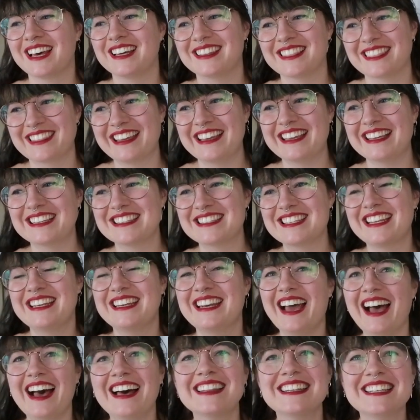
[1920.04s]
on things
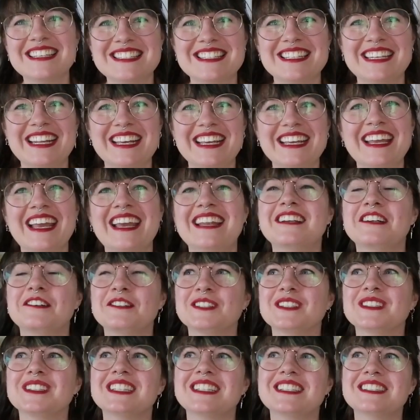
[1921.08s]
and not listening. And
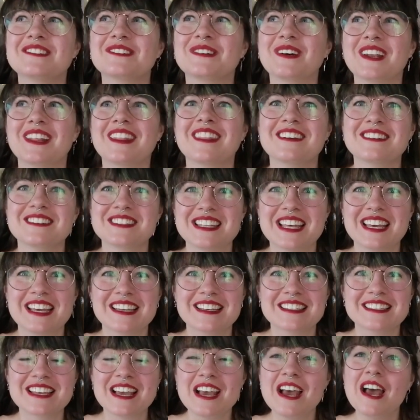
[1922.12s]
quilting's one of those
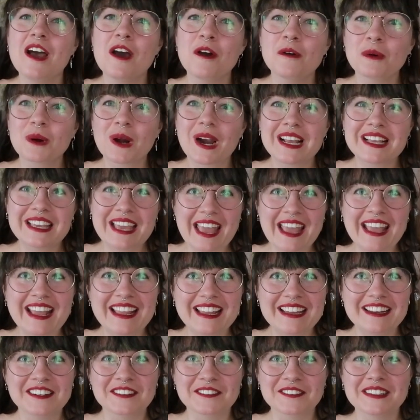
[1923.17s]
things where I
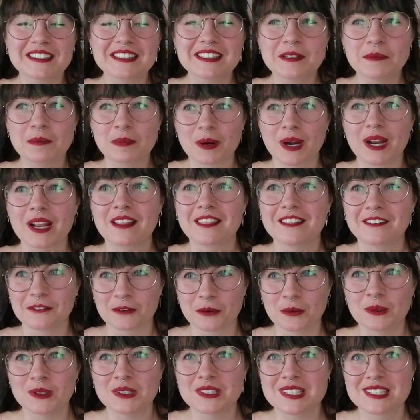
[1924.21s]
can't really break the
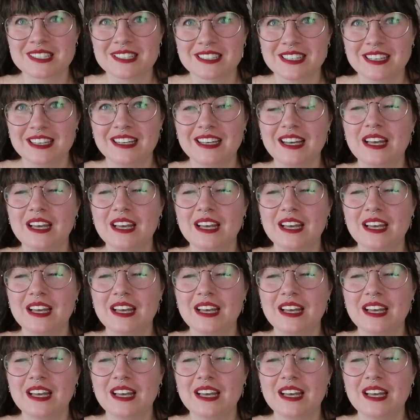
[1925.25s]
rules.